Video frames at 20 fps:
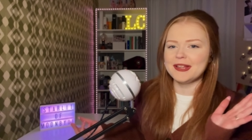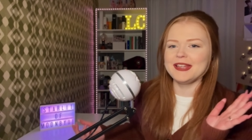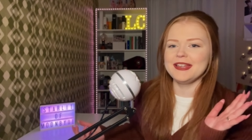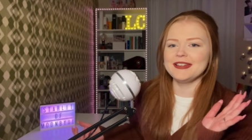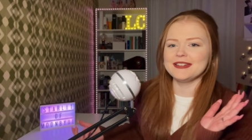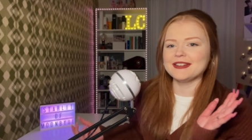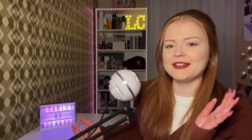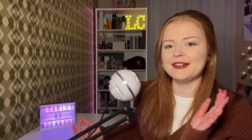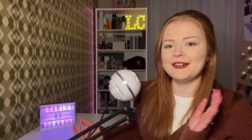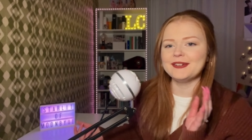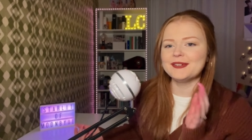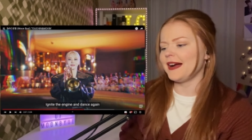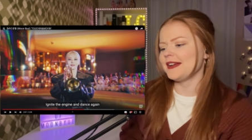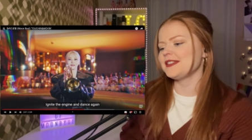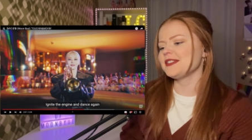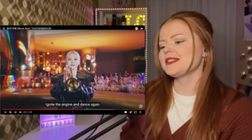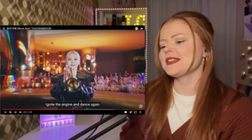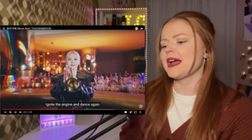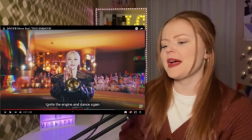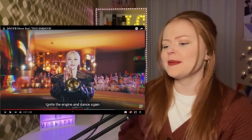you know? I
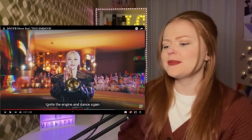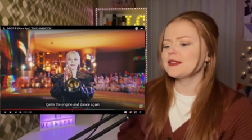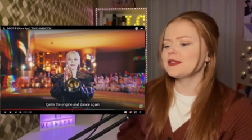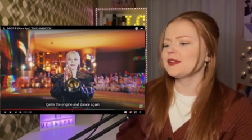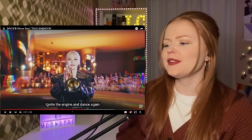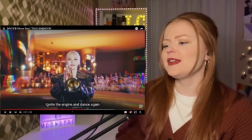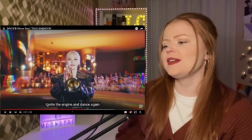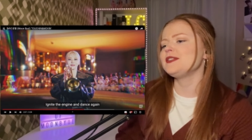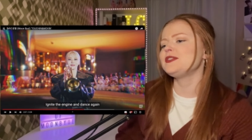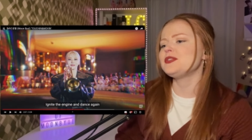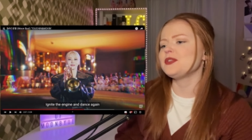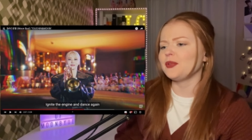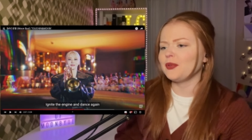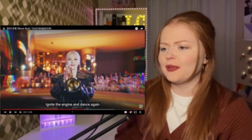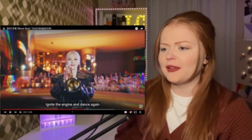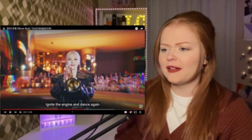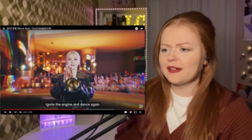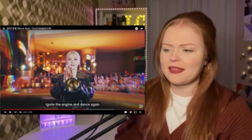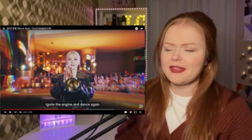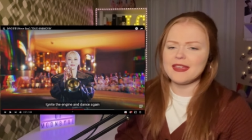just absolutely
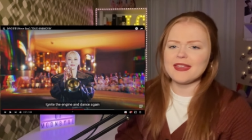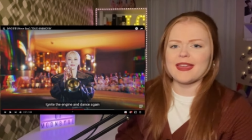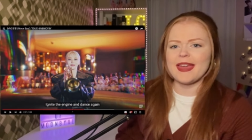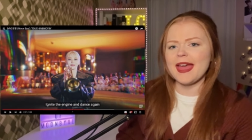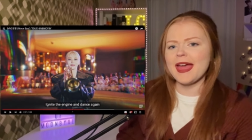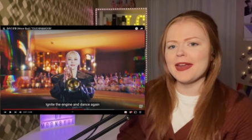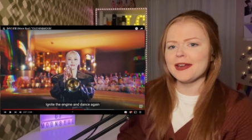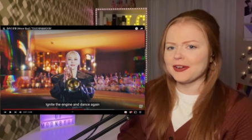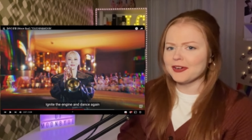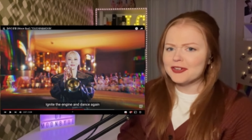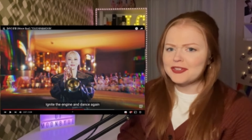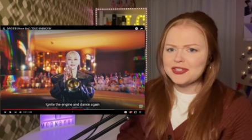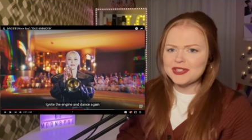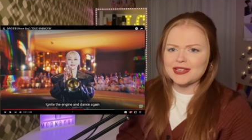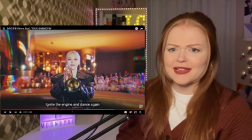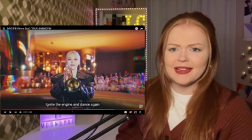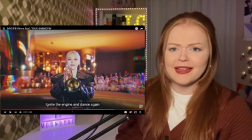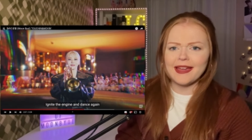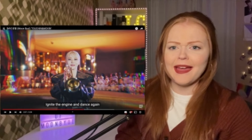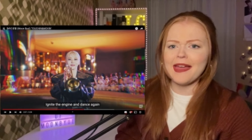adore the
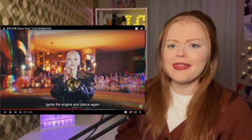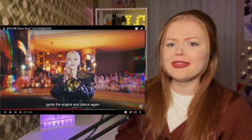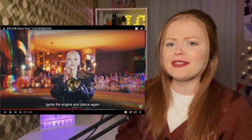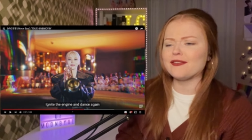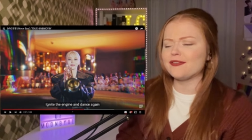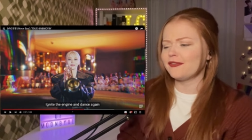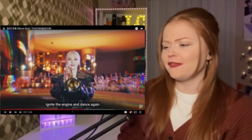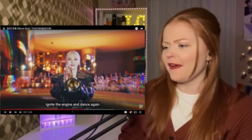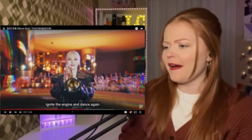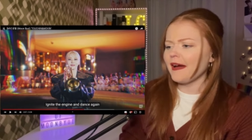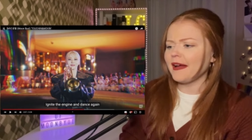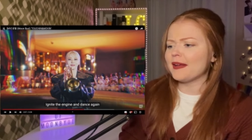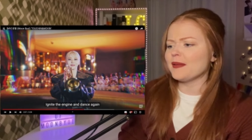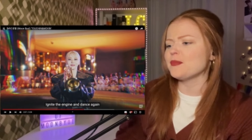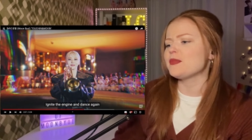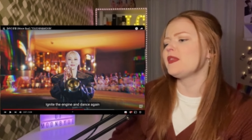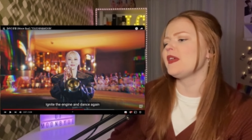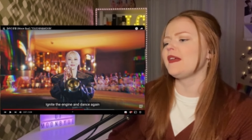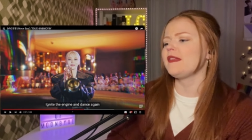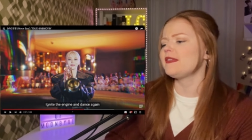energy and the
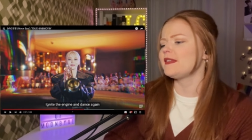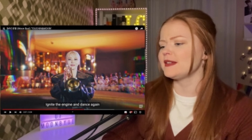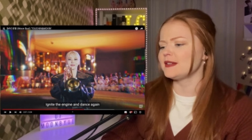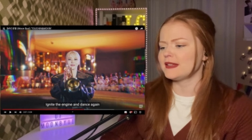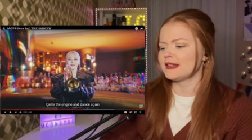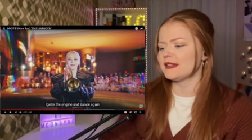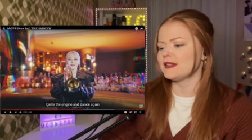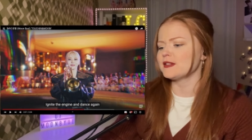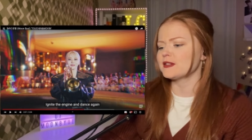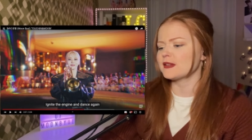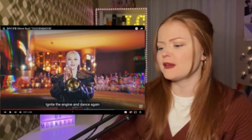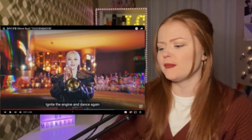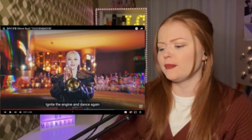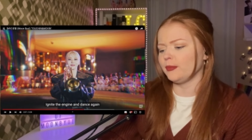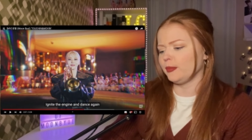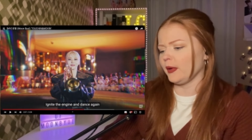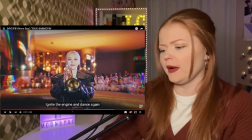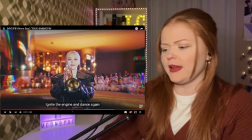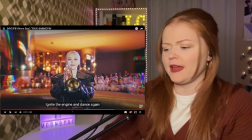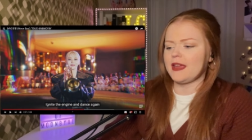vibe that this is
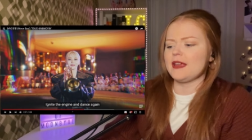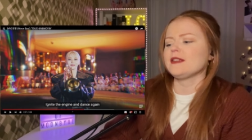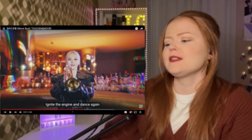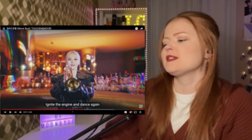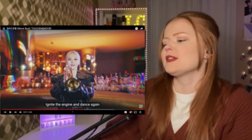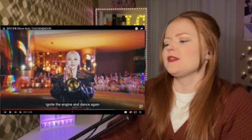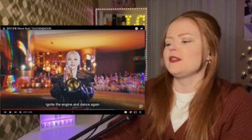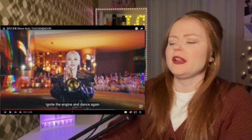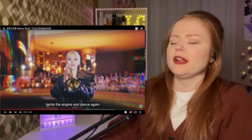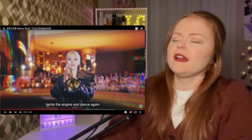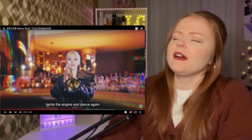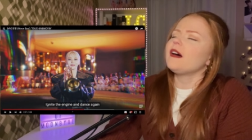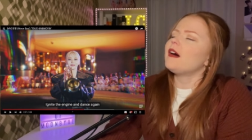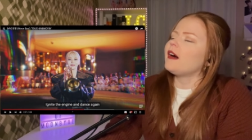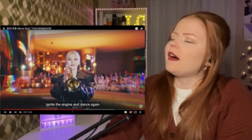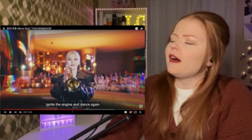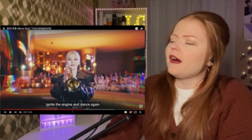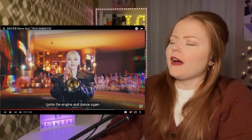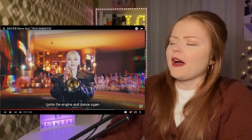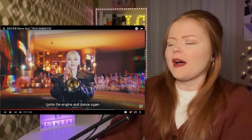bringing. So like,
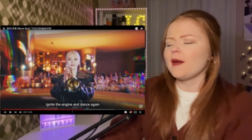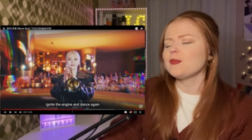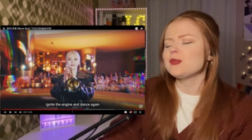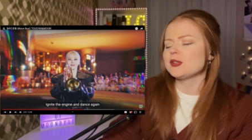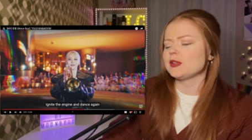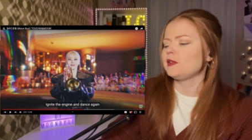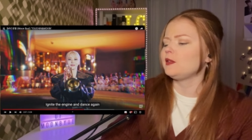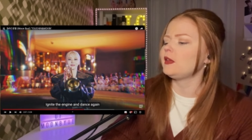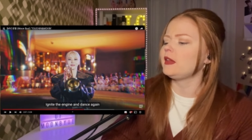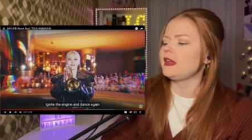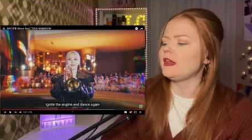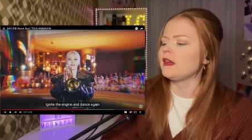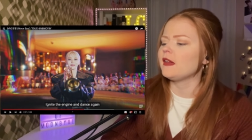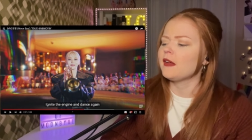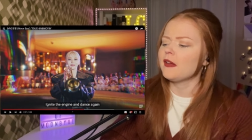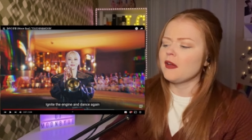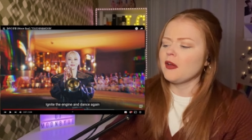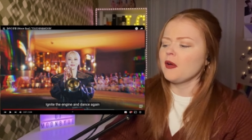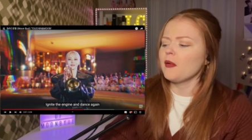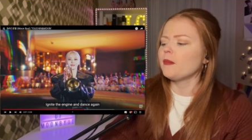oh, absolutely
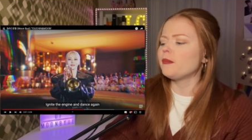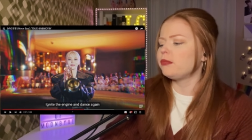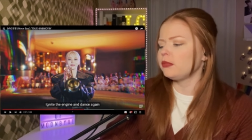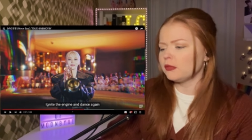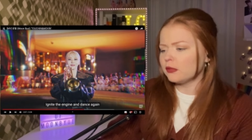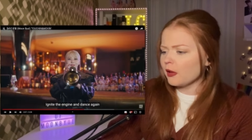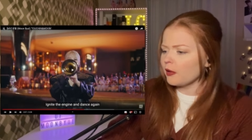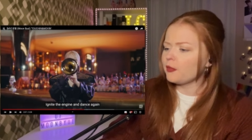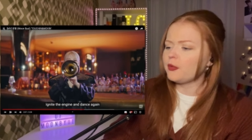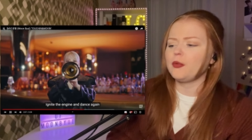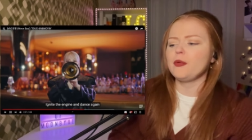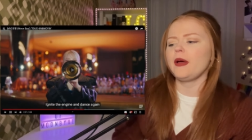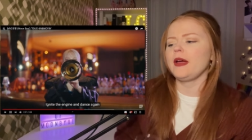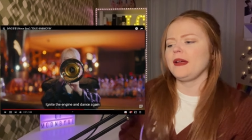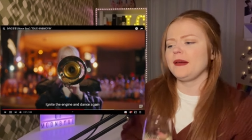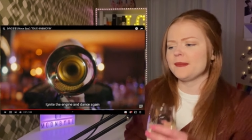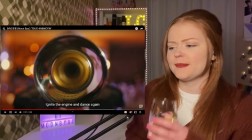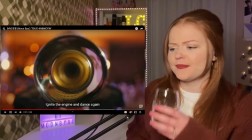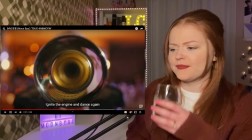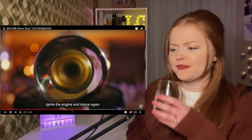blown away.